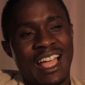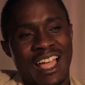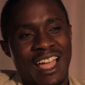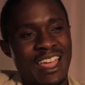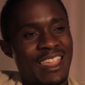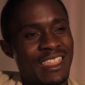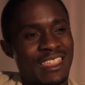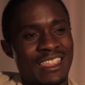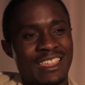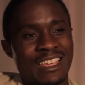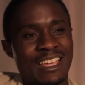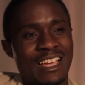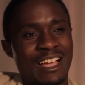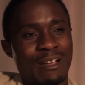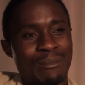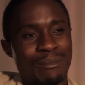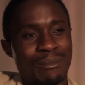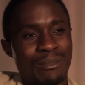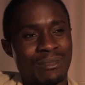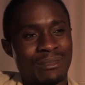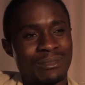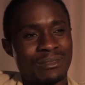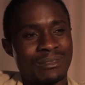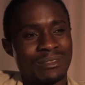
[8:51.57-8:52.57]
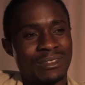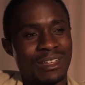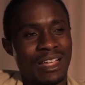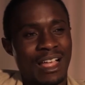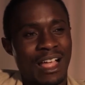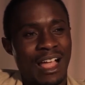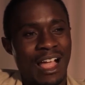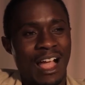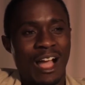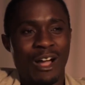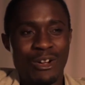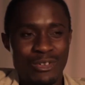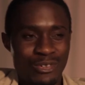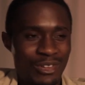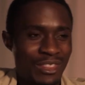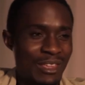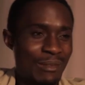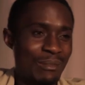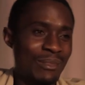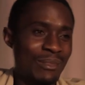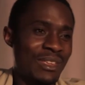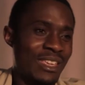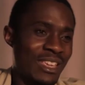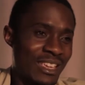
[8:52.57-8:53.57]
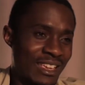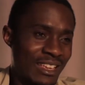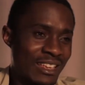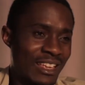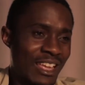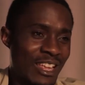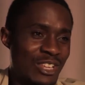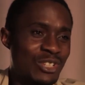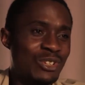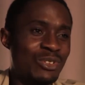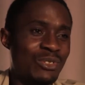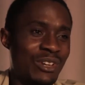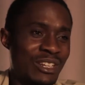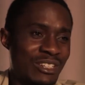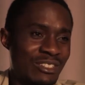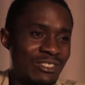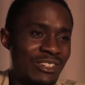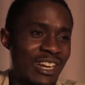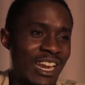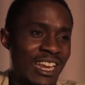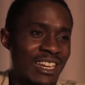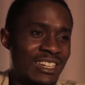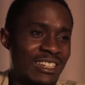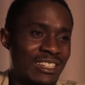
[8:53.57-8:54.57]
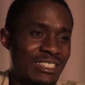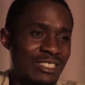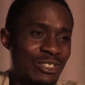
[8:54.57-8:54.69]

I think I would rather be a children's writer.